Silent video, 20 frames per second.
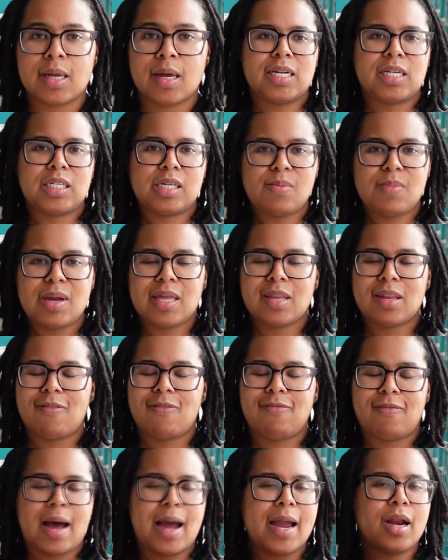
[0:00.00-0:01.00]
And to me, the
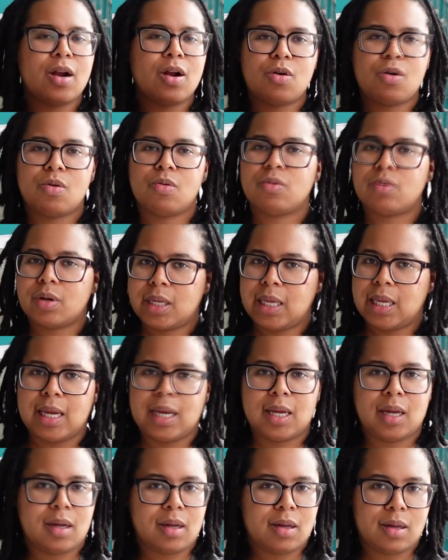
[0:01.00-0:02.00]
final
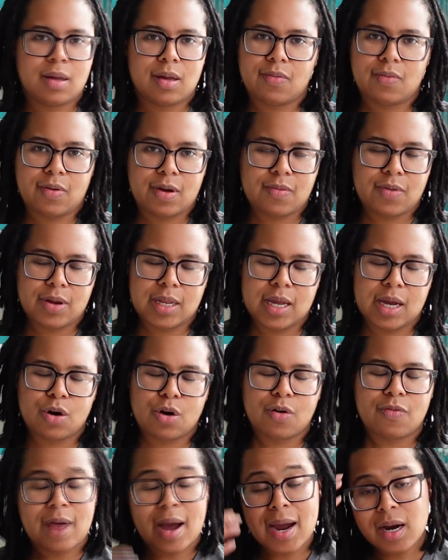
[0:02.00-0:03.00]
kick of everything, or the
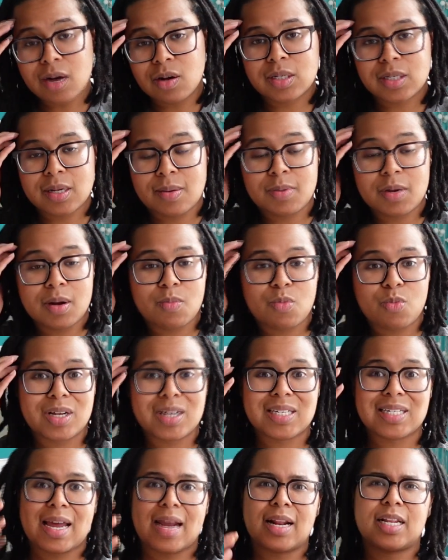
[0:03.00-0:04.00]
final symptom,
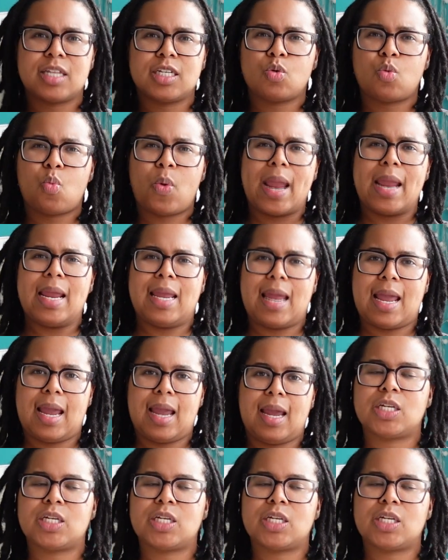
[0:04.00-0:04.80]
was like this weight gain.